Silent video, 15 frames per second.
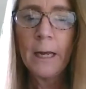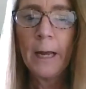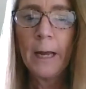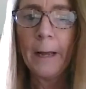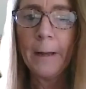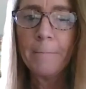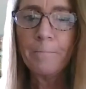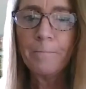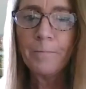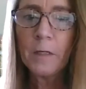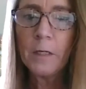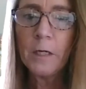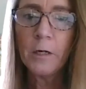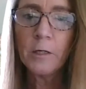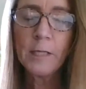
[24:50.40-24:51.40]

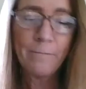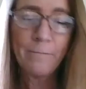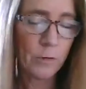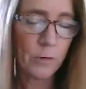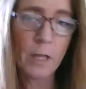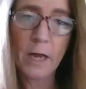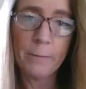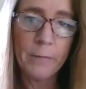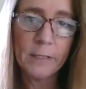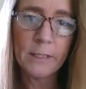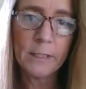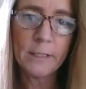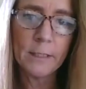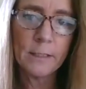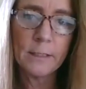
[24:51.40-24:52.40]
and for a lot of
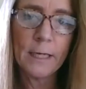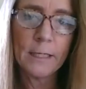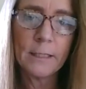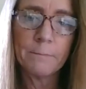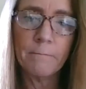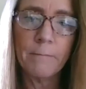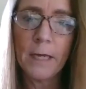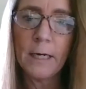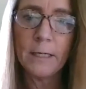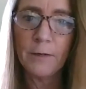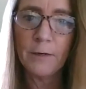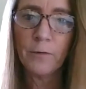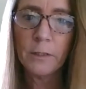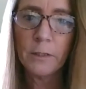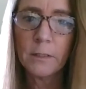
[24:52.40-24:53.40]
businesses, that's made a
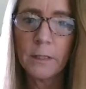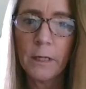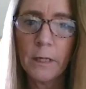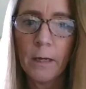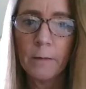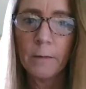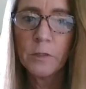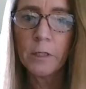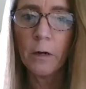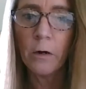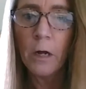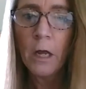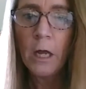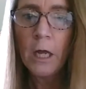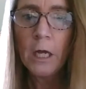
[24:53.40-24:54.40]
difference. So,
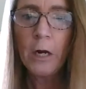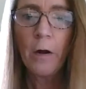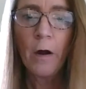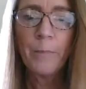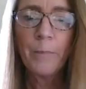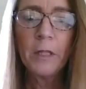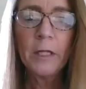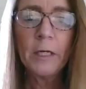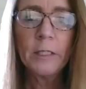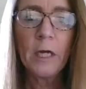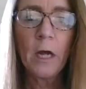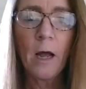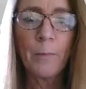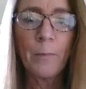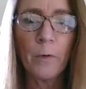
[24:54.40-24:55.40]
our ability
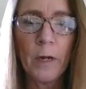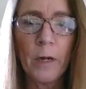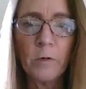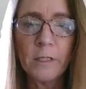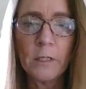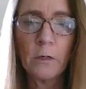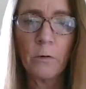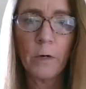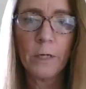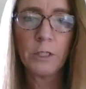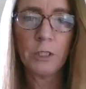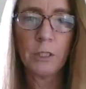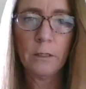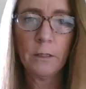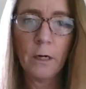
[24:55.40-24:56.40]
to operate was in
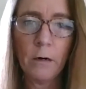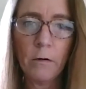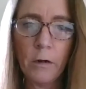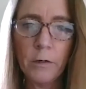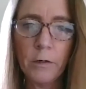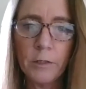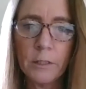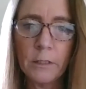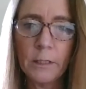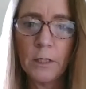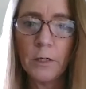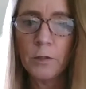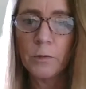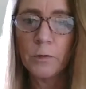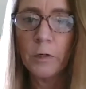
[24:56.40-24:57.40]
question. Our owners and
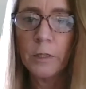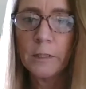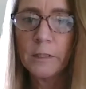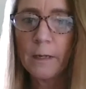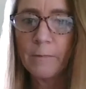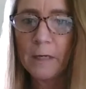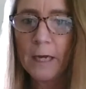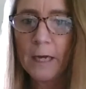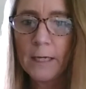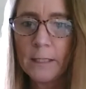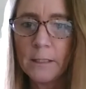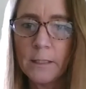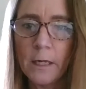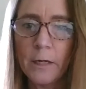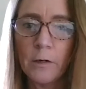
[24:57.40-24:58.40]
leaders were in some
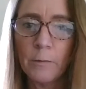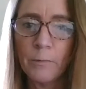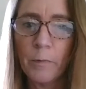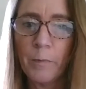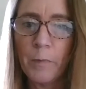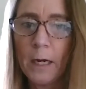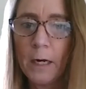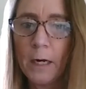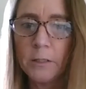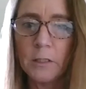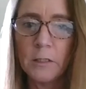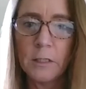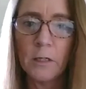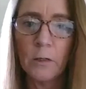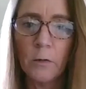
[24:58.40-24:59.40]
cases underprepared to
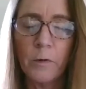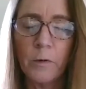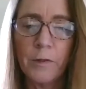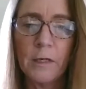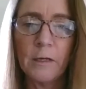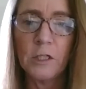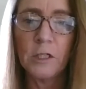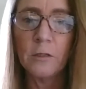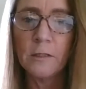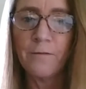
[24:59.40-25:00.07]
deal with the issues